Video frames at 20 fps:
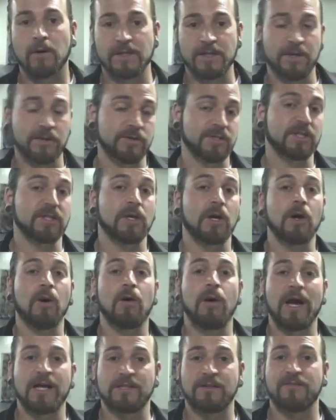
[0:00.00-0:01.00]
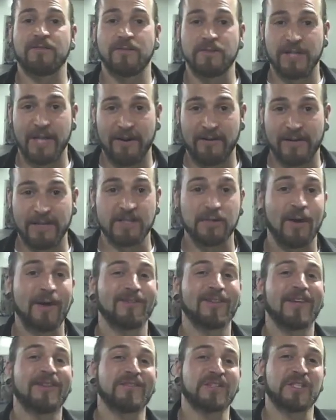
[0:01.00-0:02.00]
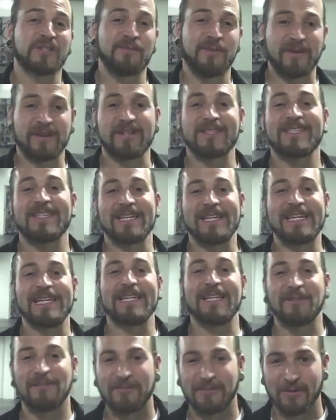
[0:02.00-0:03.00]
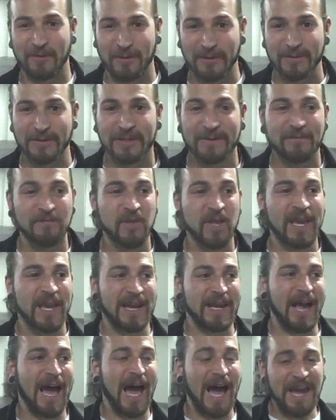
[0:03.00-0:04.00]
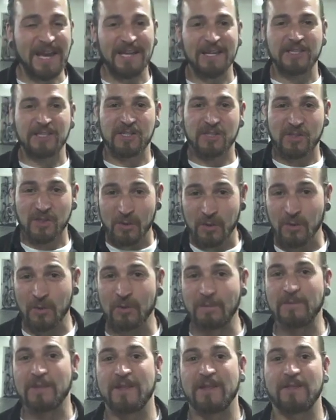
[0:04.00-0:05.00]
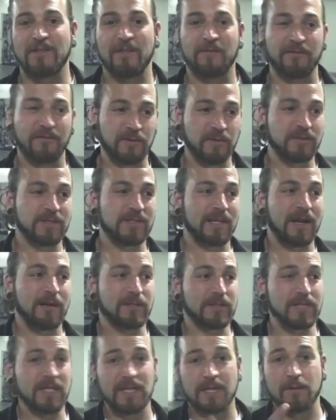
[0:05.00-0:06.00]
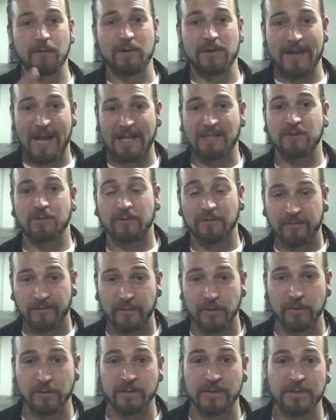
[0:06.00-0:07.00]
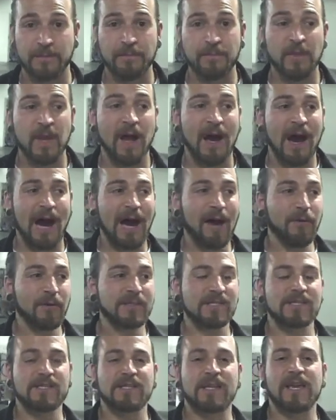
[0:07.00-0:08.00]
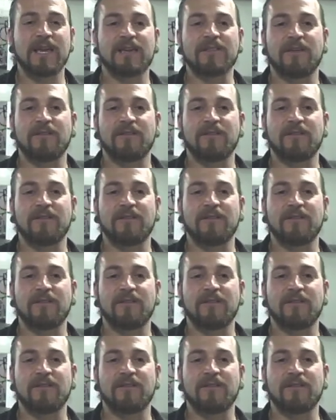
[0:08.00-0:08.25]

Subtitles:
years ago as a fruitarian. So I have a lot of experience eating fruit. And I assumed that the fruits that I was eating were natural foods. I wasn't saying